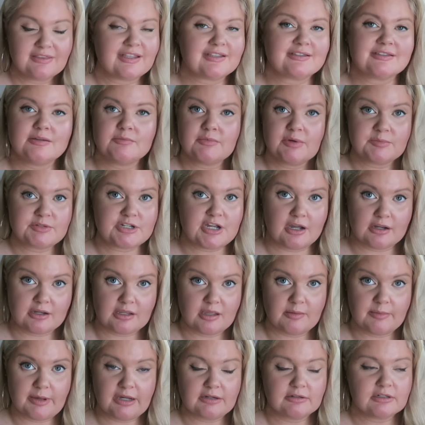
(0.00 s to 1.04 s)
That's not what I'm
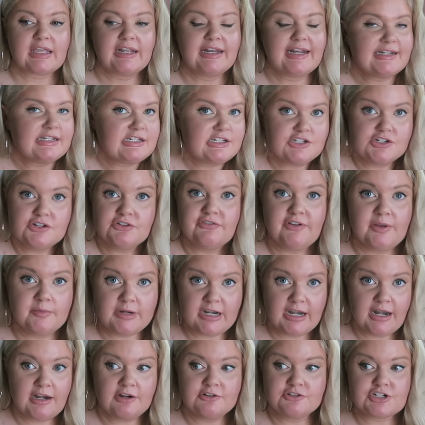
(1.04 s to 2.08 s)
talking about. Connecting to your
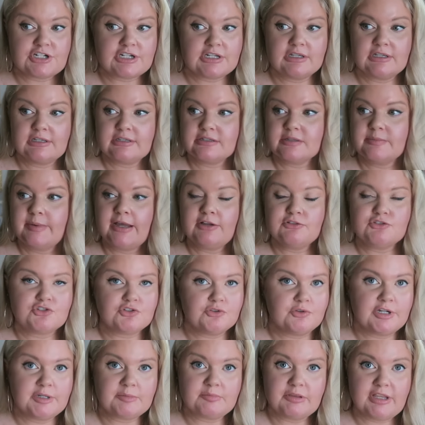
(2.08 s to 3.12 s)
feminine energy is about
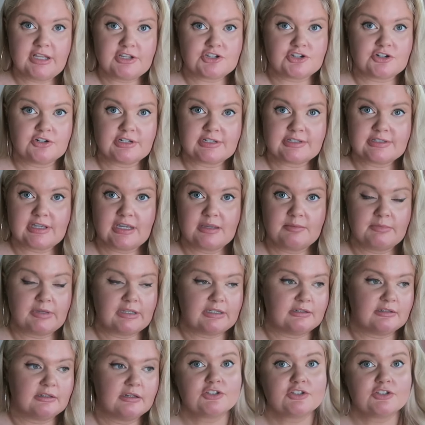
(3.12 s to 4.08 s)
joy, pleasure, excitement,